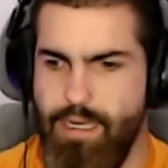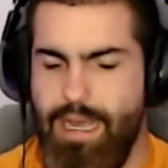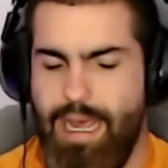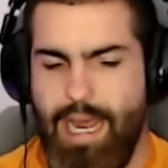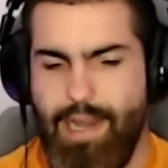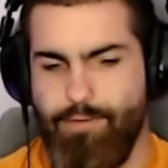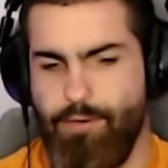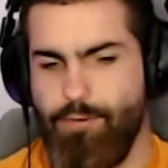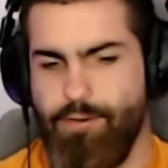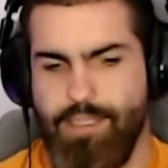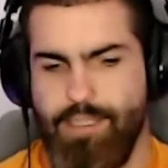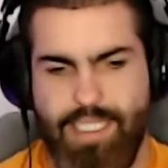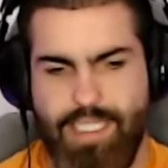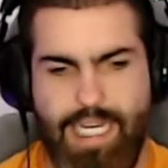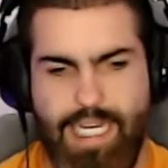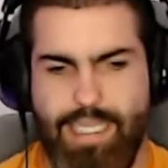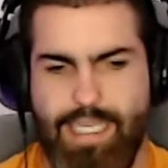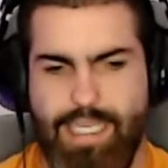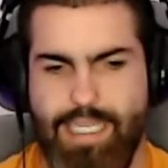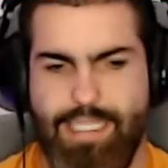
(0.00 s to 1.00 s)
Everyone
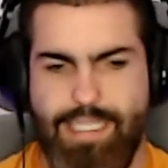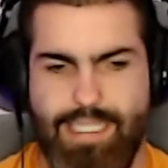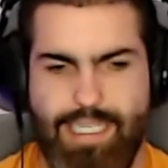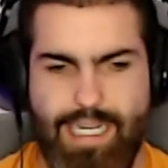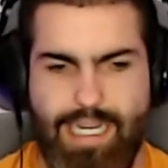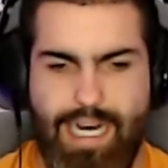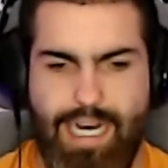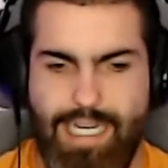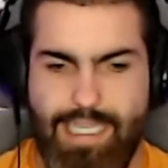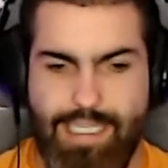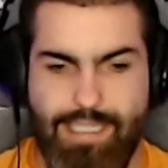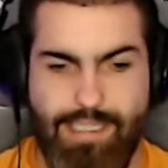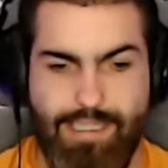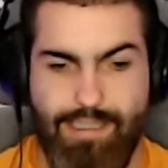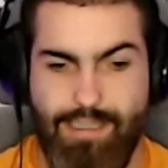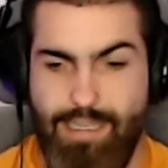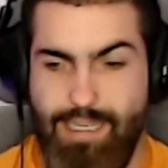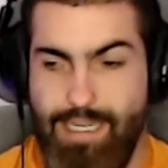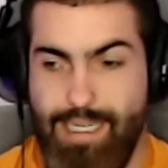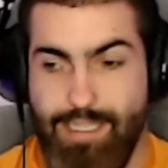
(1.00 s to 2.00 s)
said this is a guy that
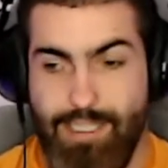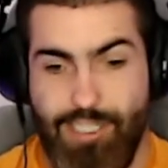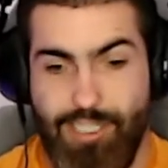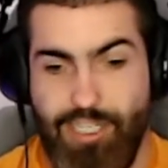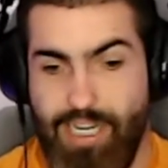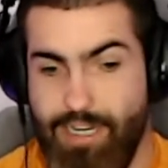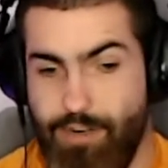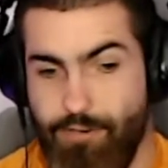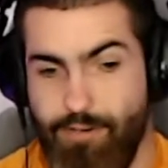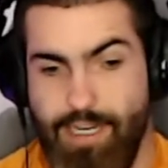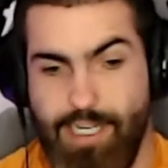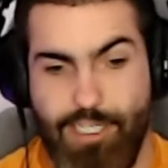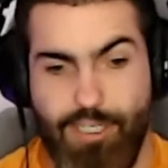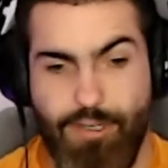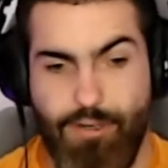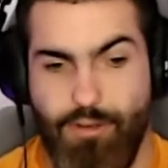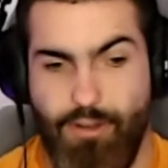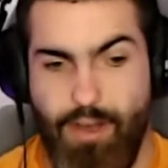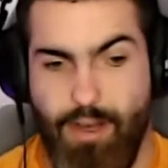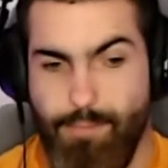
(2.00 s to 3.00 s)
he has
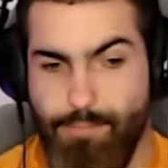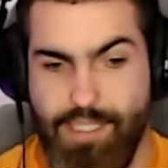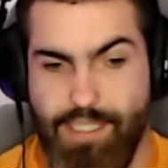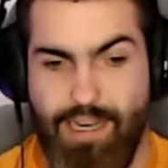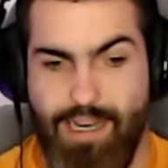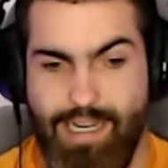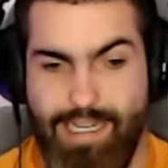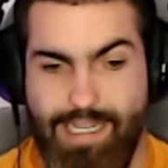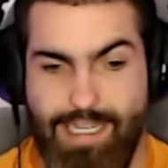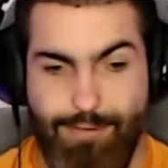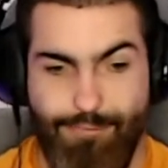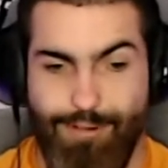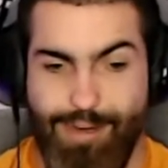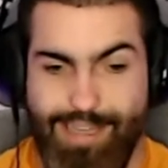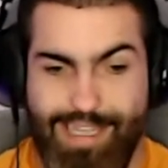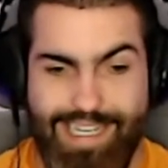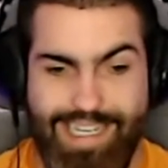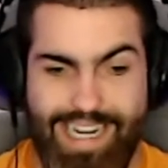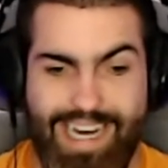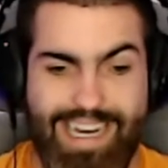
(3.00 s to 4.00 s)
generational upside. He
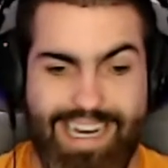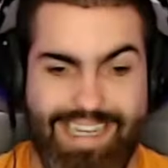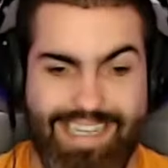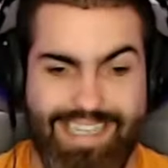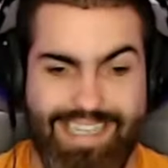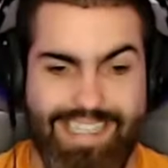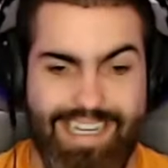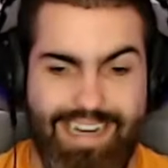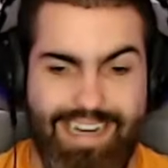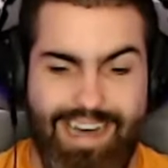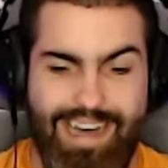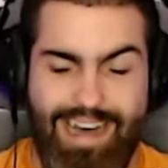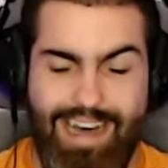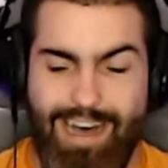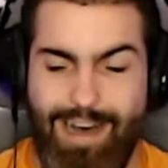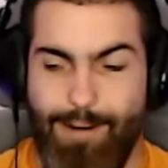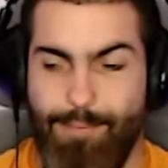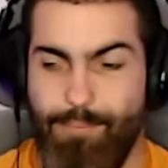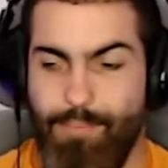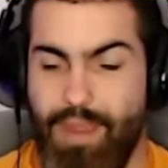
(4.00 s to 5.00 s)
really does.
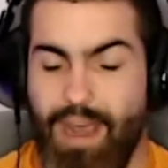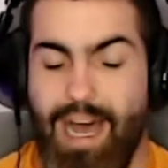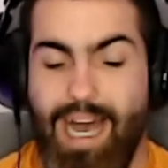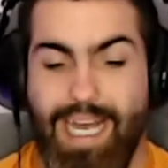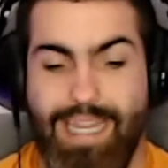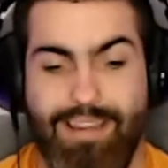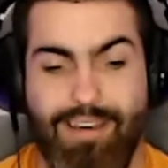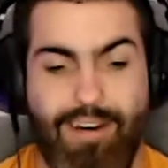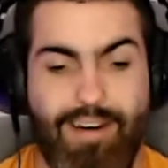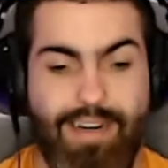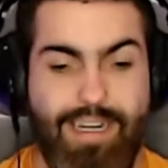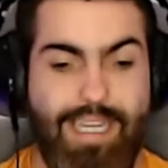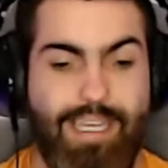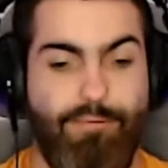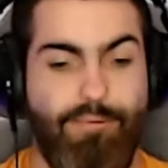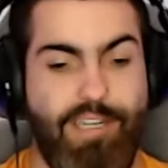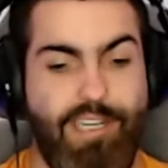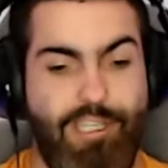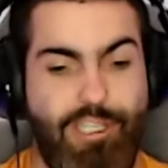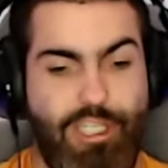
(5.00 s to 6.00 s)
I thought he
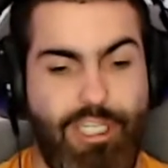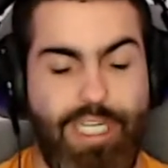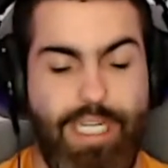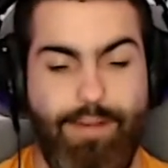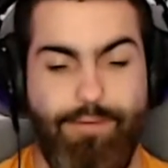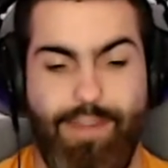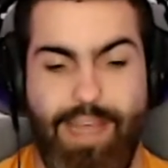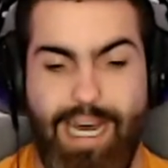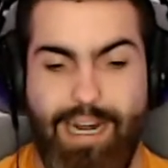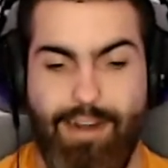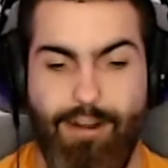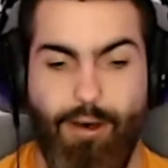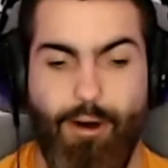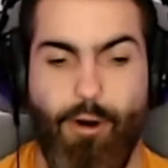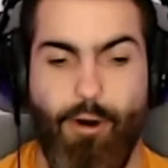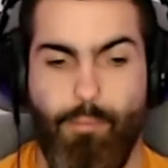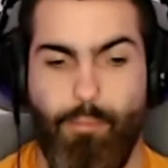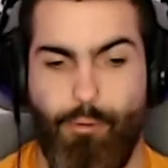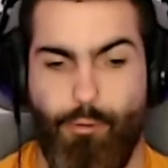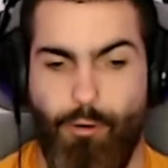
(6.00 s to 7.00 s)
would achieve that
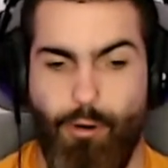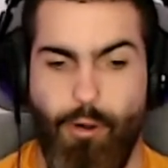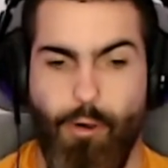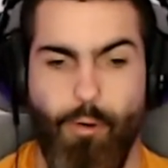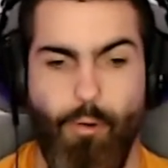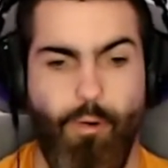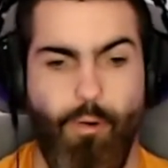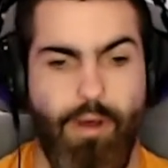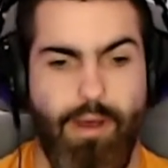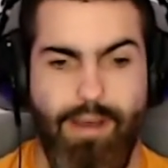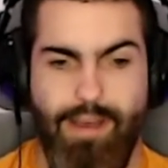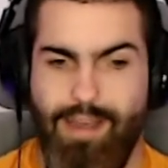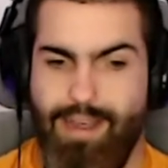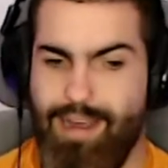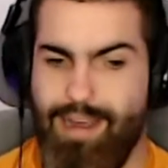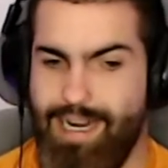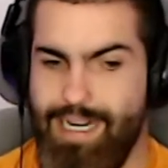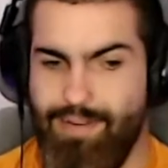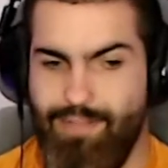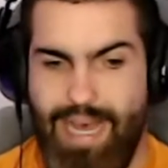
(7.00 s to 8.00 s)
all-pro
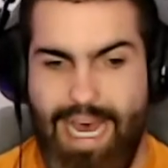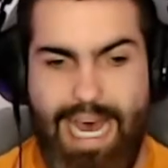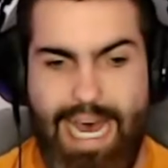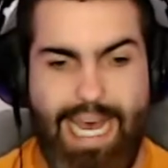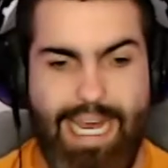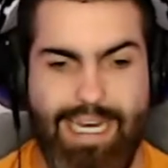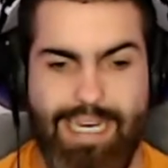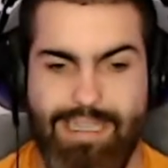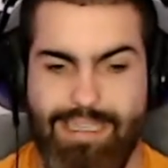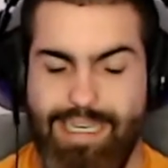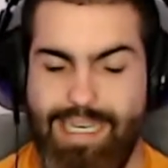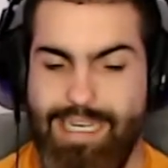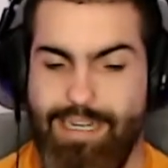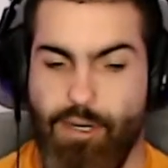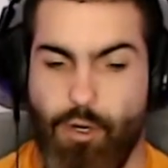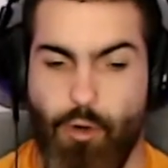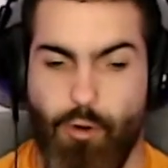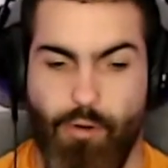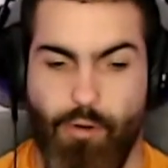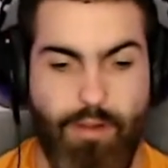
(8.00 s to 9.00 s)
kind of accolade
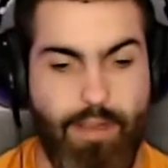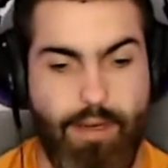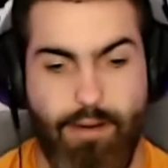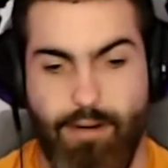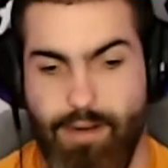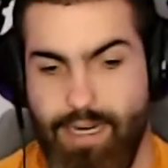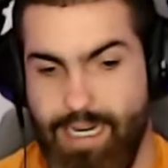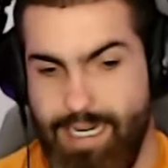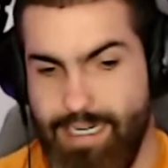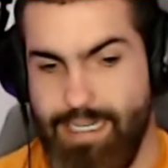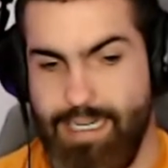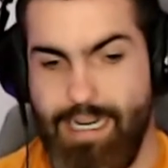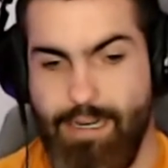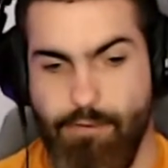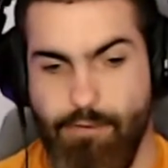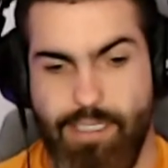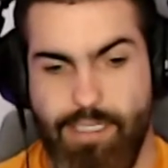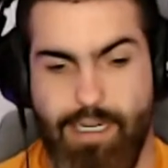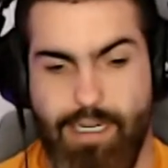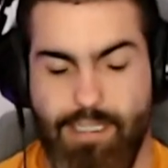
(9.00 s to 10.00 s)
earlier in an
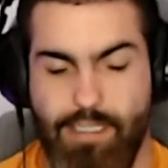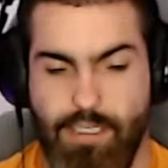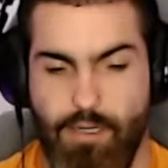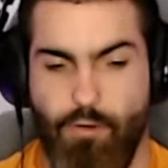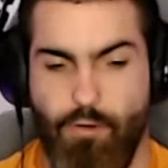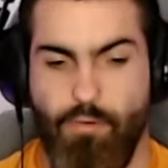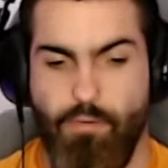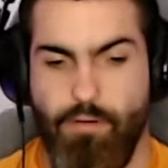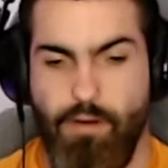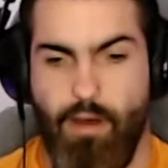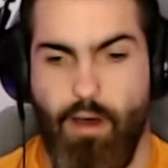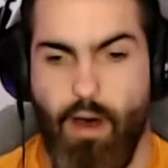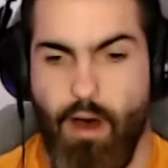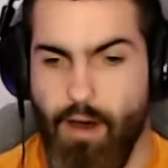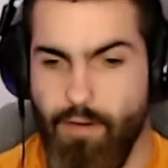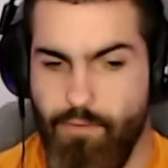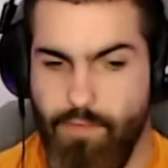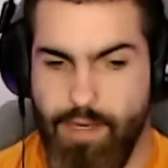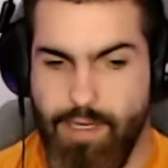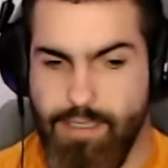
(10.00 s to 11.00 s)
outside zone
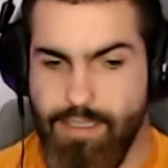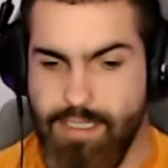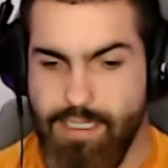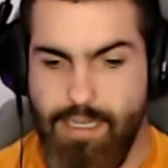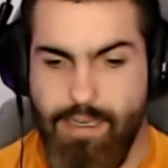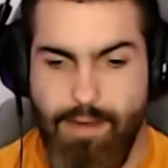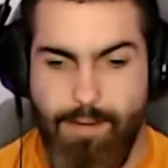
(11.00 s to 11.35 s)
offense.